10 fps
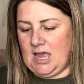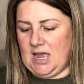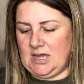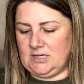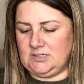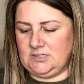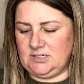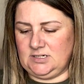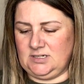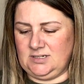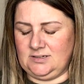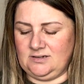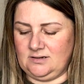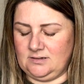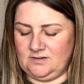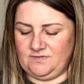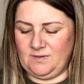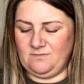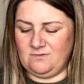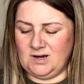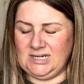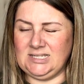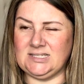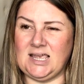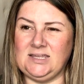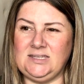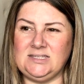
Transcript: And if I'm rightly saying,